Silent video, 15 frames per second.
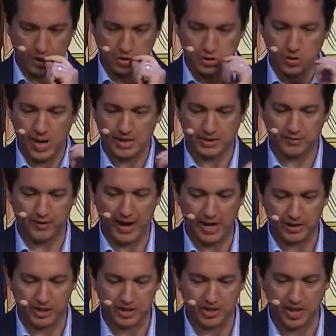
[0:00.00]
Do not
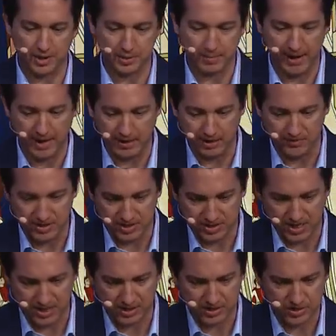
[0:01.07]
defile yourselves by any of these
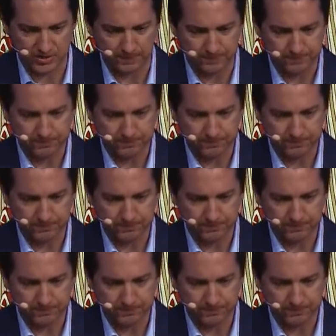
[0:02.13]
things,